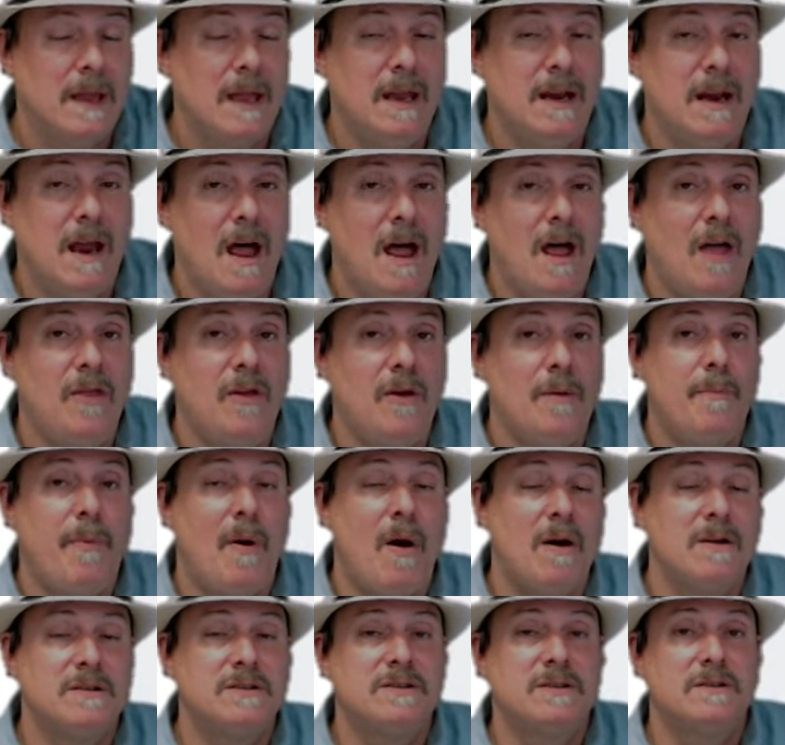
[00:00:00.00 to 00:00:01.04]
in other
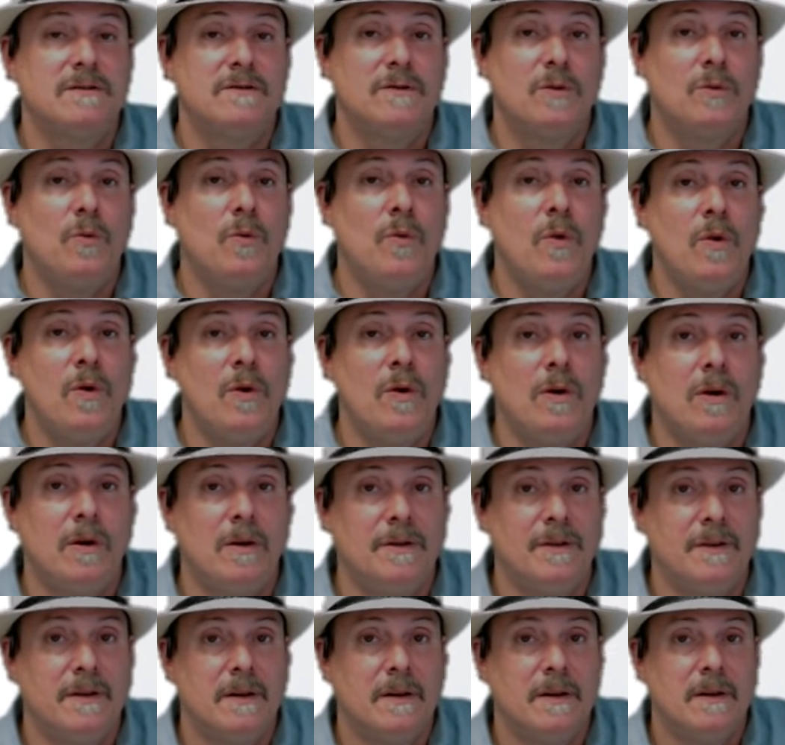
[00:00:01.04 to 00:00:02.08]
parts of the
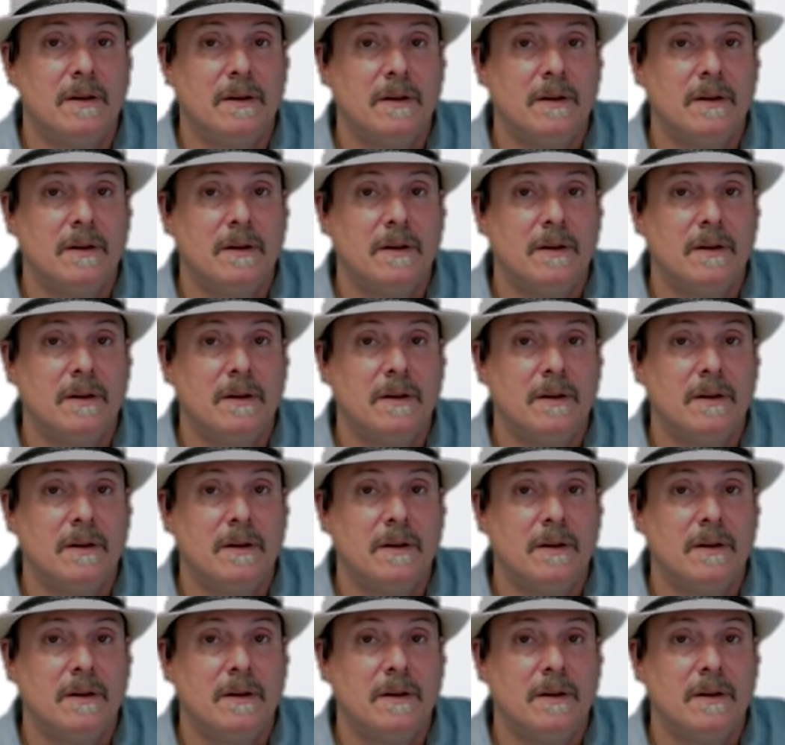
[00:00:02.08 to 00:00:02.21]
world